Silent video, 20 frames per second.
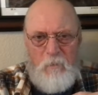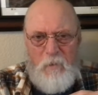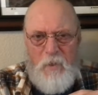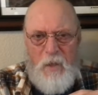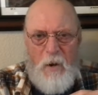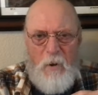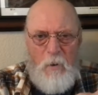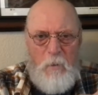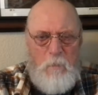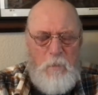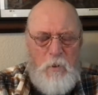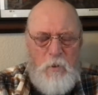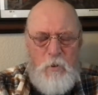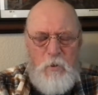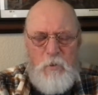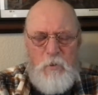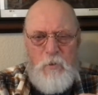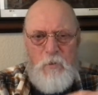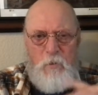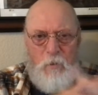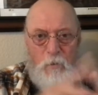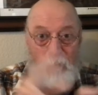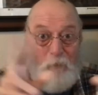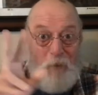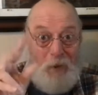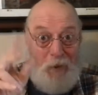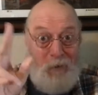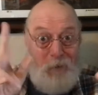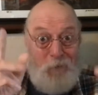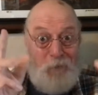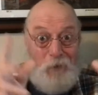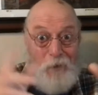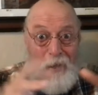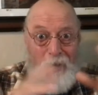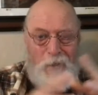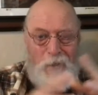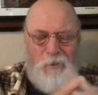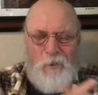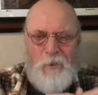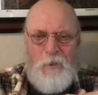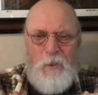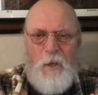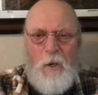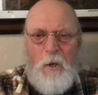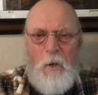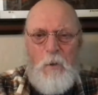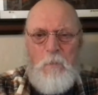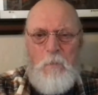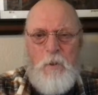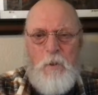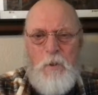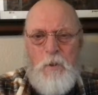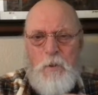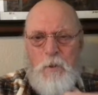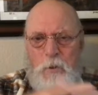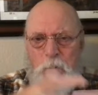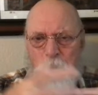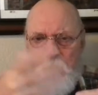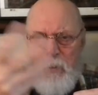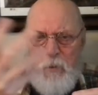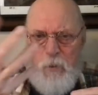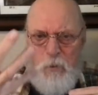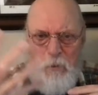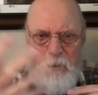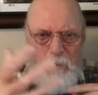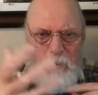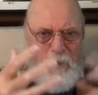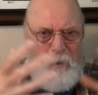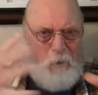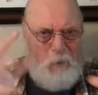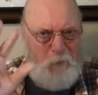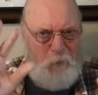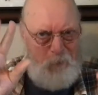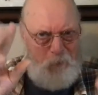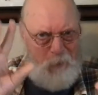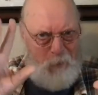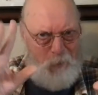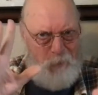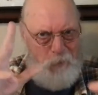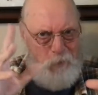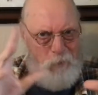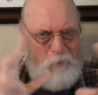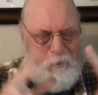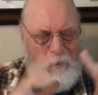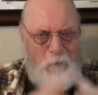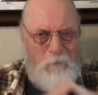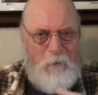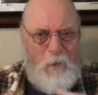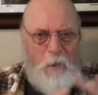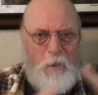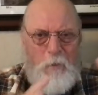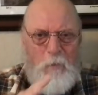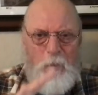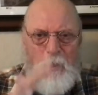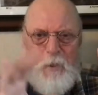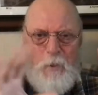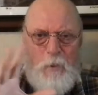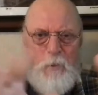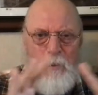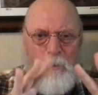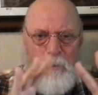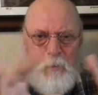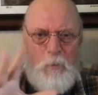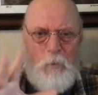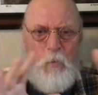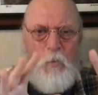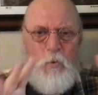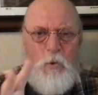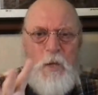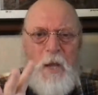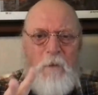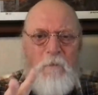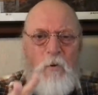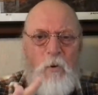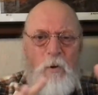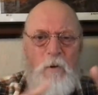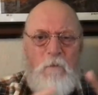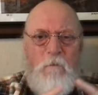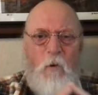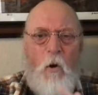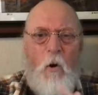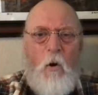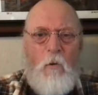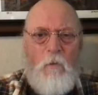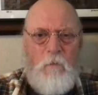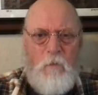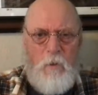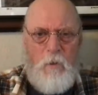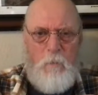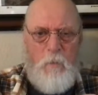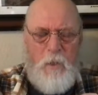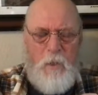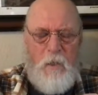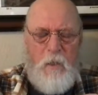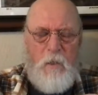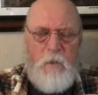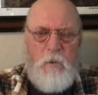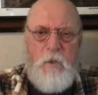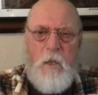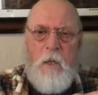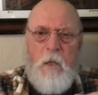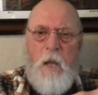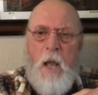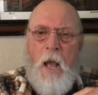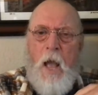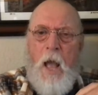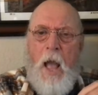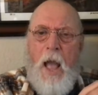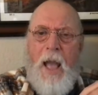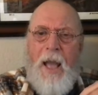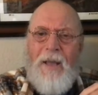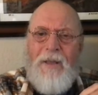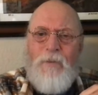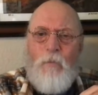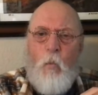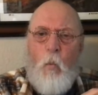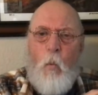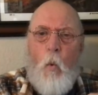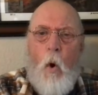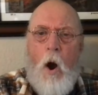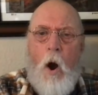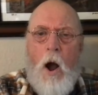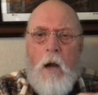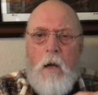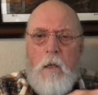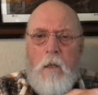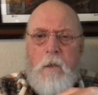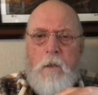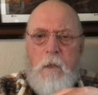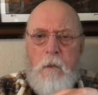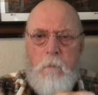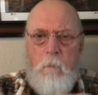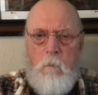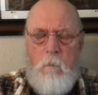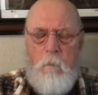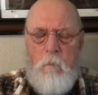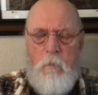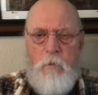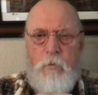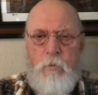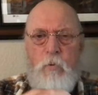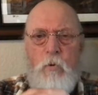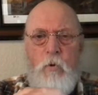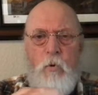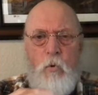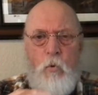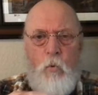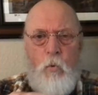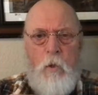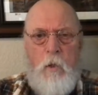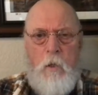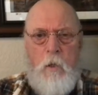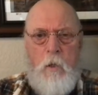therapist, your reunification therapist, or your custody evaluator, or who's ever involved in the mental health side, and walk them through